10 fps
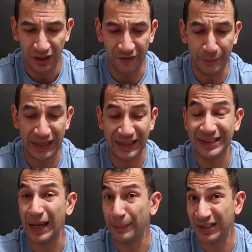of me
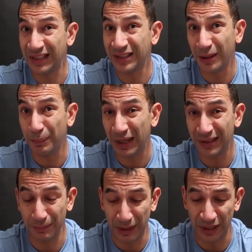attempting to
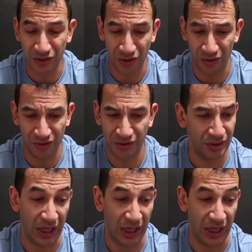pin miniatures.